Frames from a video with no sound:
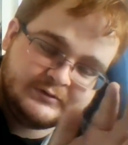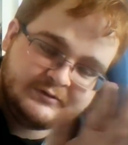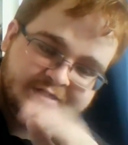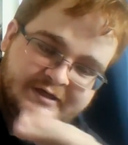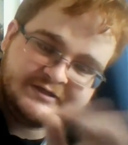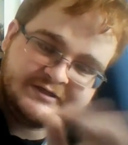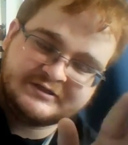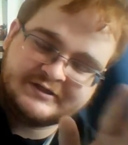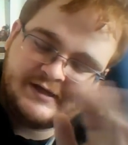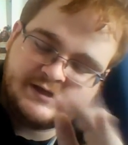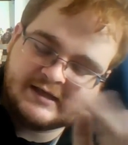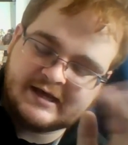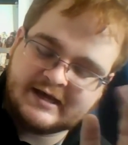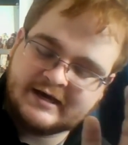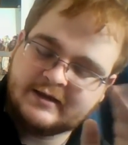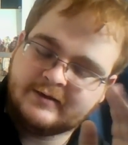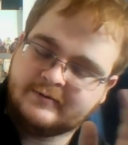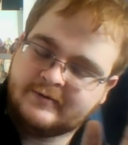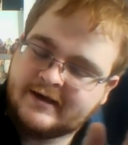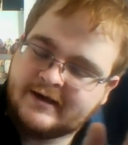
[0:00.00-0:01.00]
Disney
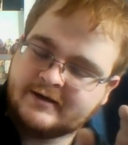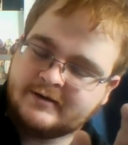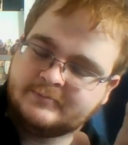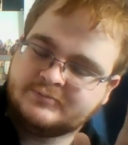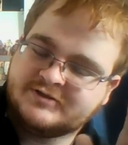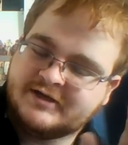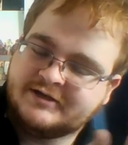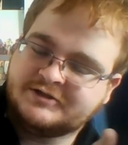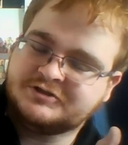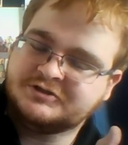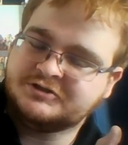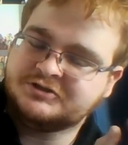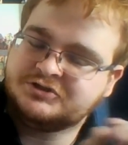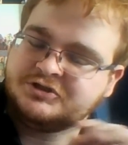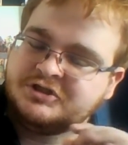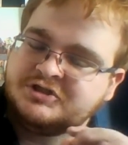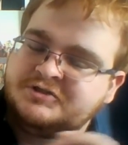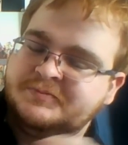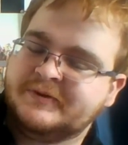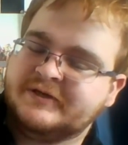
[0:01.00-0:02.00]
live adaptations
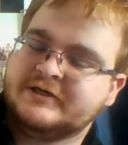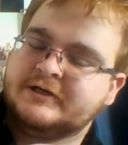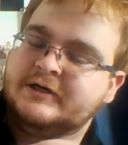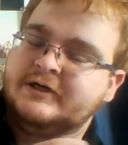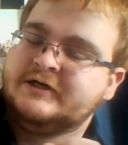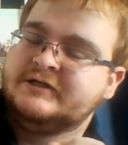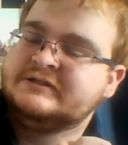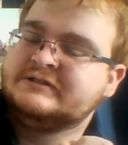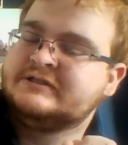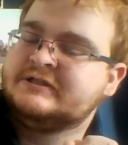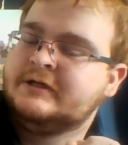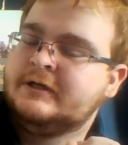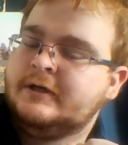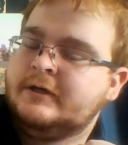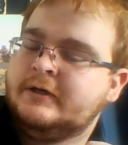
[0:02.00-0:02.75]
just because